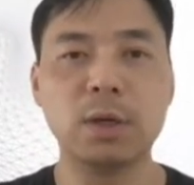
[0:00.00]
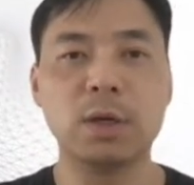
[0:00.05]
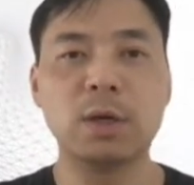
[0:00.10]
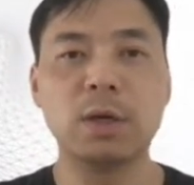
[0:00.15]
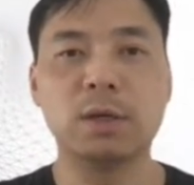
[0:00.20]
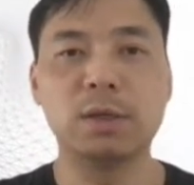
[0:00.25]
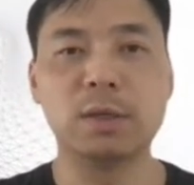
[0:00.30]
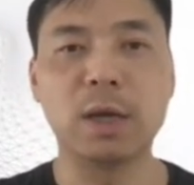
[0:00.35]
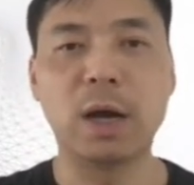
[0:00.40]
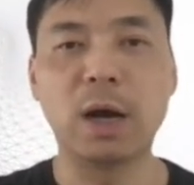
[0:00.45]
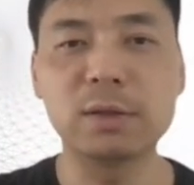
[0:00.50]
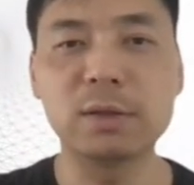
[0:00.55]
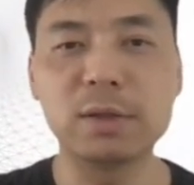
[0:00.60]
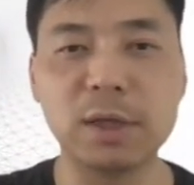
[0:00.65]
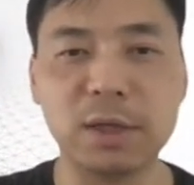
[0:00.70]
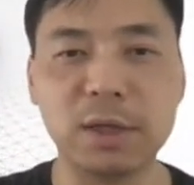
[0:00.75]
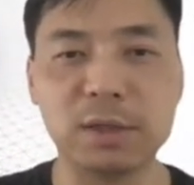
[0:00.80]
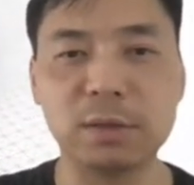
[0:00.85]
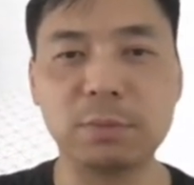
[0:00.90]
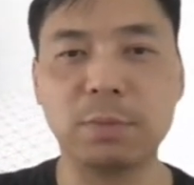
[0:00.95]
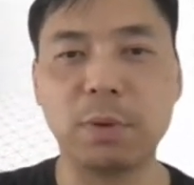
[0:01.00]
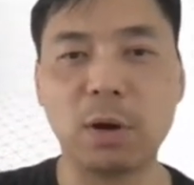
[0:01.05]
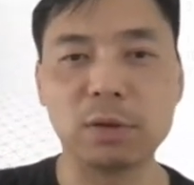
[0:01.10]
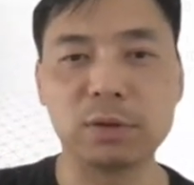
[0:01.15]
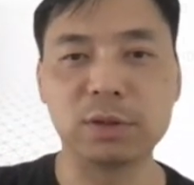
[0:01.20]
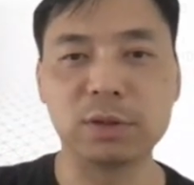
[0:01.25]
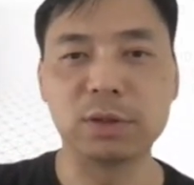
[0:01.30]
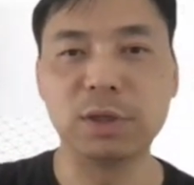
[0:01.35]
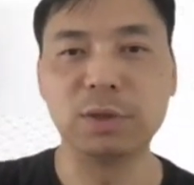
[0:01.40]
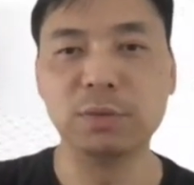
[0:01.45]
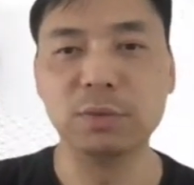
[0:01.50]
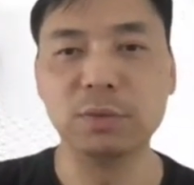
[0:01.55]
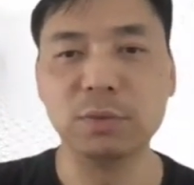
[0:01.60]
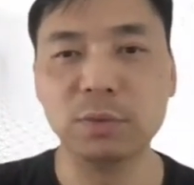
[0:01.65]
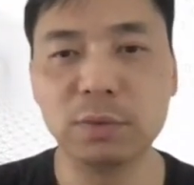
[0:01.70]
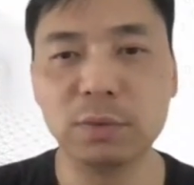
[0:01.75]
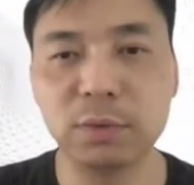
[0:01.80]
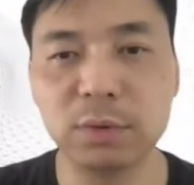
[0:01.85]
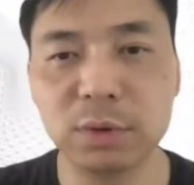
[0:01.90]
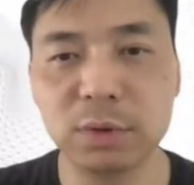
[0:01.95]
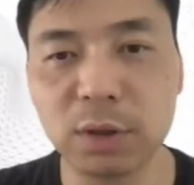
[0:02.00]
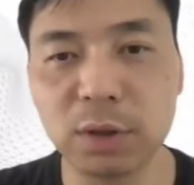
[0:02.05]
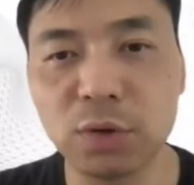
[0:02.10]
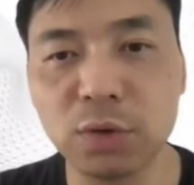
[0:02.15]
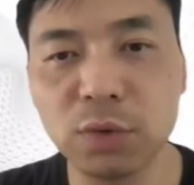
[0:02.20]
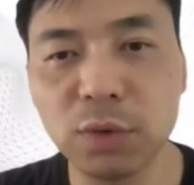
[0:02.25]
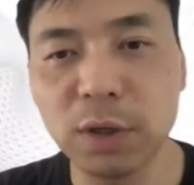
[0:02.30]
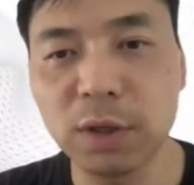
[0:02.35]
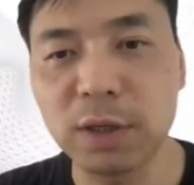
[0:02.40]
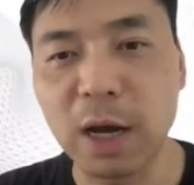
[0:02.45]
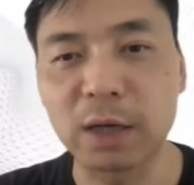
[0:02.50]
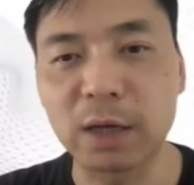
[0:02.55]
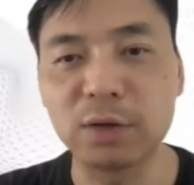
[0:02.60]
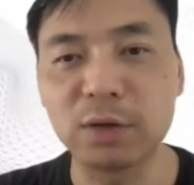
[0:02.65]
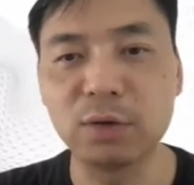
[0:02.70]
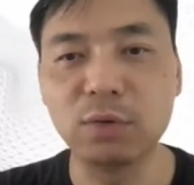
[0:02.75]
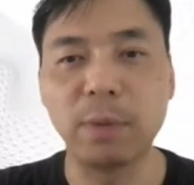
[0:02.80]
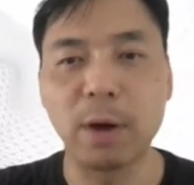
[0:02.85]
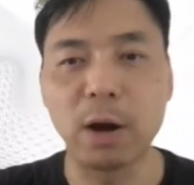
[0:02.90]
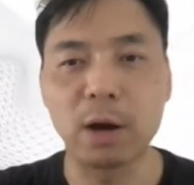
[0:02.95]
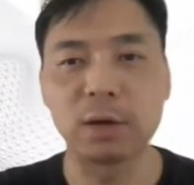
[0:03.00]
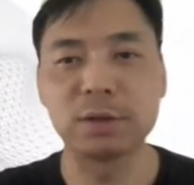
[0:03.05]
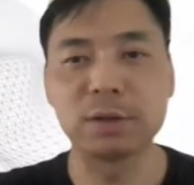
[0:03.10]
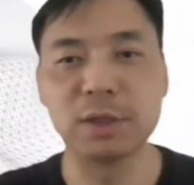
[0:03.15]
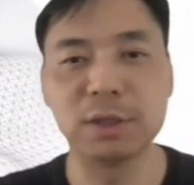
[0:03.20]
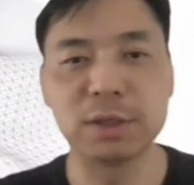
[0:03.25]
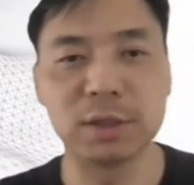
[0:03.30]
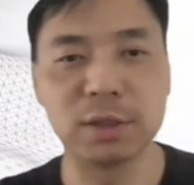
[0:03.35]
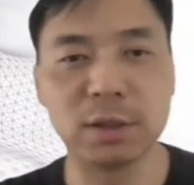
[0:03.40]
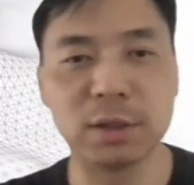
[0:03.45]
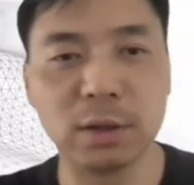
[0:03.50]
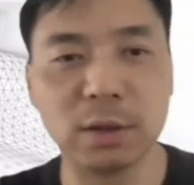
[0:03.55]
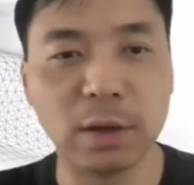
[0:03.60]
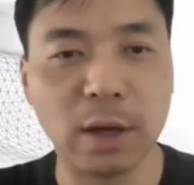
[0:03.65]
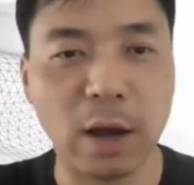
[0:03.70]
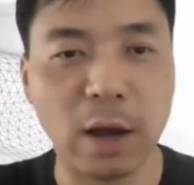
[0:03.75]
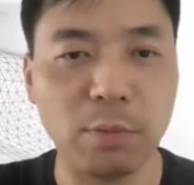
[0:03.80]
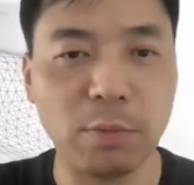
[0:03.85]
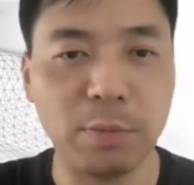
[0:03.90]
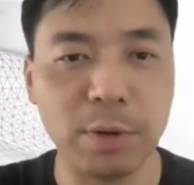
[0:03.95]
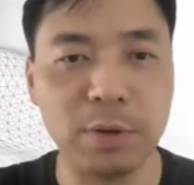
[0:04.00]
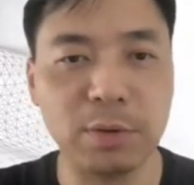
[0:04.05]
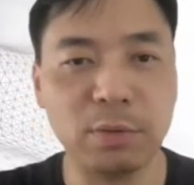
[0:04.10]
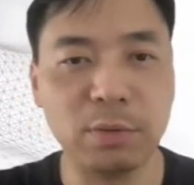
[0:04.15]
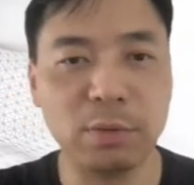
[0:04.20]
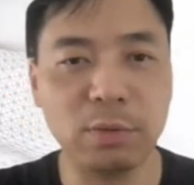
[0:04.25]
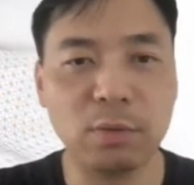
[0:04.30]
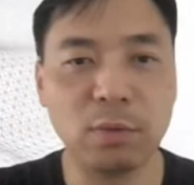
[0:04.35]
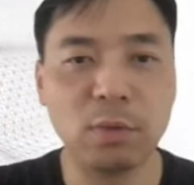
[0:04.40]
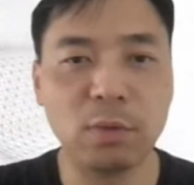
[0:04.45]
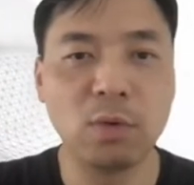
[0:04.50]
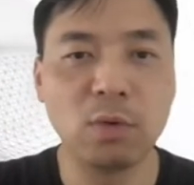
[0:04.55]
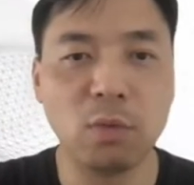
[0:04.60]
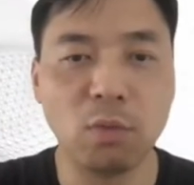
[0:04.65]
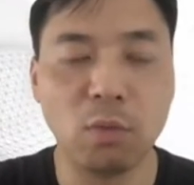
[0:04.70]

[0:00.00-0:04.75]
The answer is positive. The two inductive biases have been